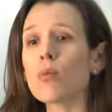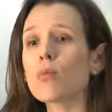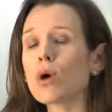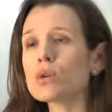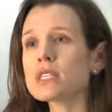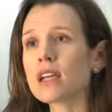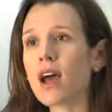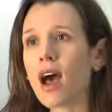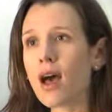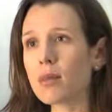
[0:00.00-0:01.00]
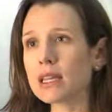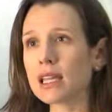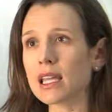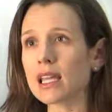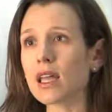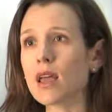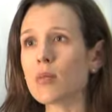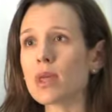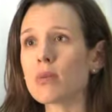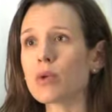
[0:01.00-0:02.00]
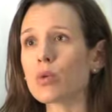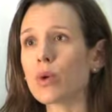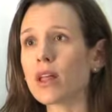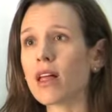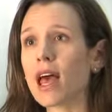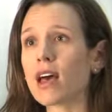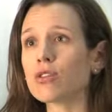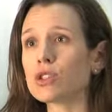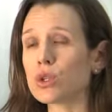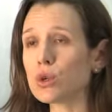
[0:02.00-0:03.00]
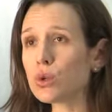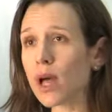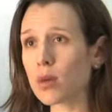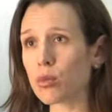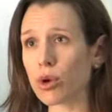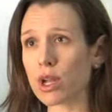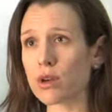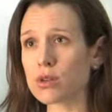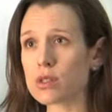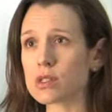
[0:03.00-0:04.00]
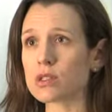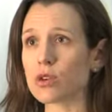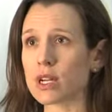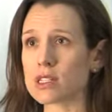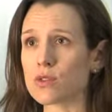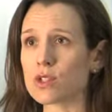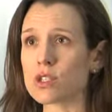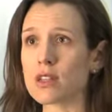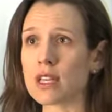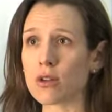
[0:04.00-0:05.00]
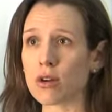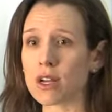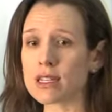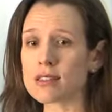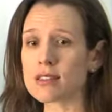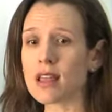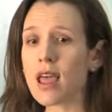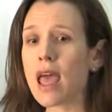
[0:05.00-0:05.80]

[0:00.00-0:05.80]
Most commonly, people will have two embryos transferred to the uterus.